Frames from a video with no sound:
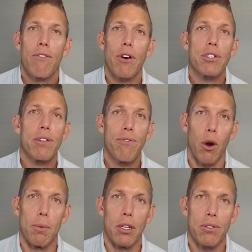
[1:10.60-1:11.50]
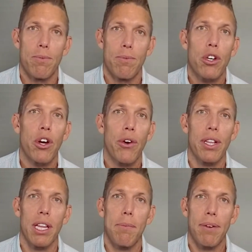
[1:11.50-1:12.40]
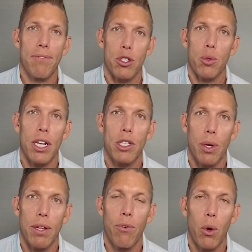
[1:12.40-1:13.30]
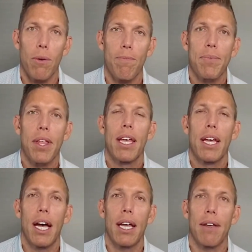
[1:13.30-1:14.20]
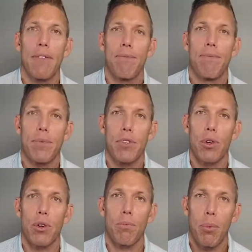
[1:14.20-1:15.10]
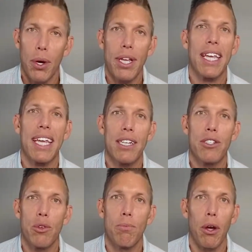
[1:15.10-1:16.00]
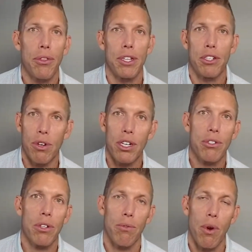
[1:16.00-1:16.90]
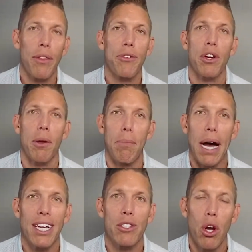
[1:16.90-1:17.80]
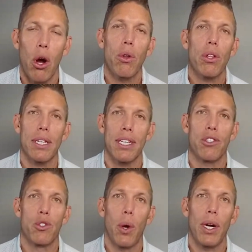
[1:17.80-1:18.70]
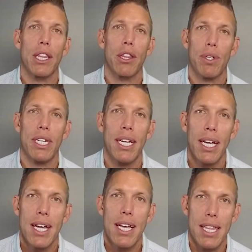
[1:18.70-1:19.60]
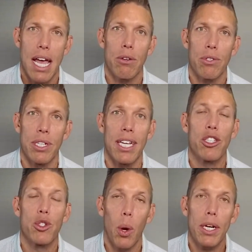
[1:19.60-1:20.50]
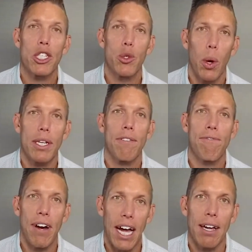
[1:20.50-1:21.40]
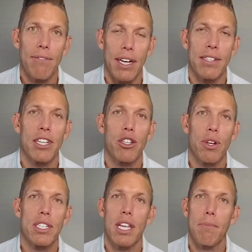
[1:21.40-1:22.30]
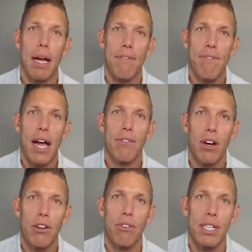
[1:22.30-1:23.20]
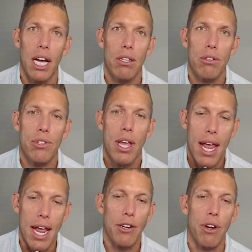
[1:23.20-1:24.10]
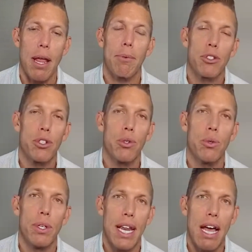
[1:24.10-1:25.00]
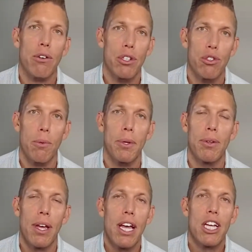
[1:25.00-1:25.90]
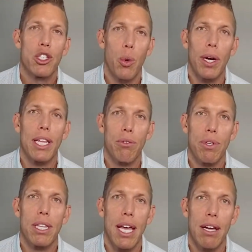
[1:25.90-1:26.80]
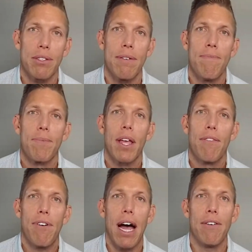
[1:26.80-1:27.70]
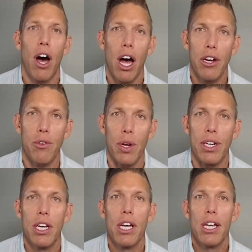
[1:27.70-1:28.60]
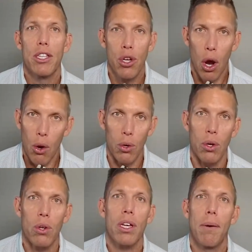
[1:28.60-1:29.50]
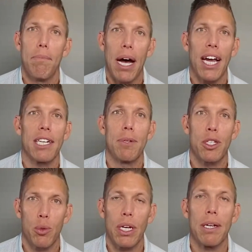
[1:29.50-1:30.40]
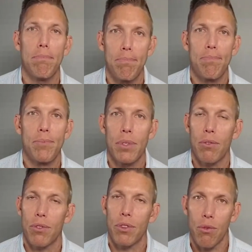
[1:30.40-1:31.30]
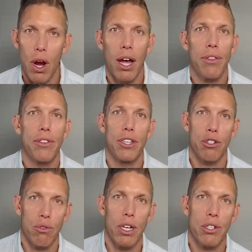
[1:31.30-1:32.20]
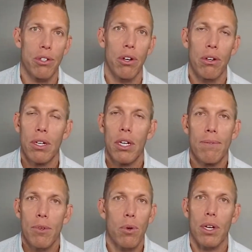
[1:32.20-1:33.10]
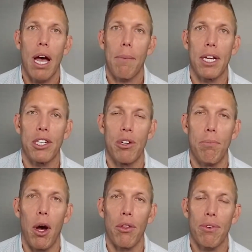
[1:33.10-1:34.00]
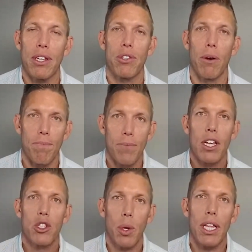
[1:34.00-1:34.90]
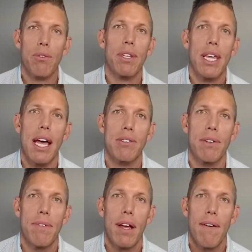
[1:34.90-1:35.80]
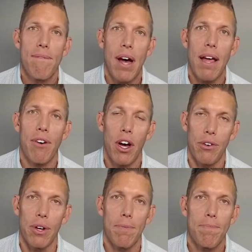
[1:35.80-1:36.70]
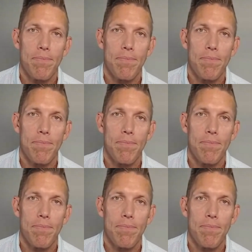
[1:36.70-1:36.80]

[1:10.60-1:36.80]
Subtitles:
First and foremost, your current limit for 2024, if you're putting into both the traditional and the Roth, your combined total is $23,000. In 2025, that is increasing by $500, and you're able to now contribute $23,500 total combined between the Roth, the traditional, or combination of both, right? So $23,500.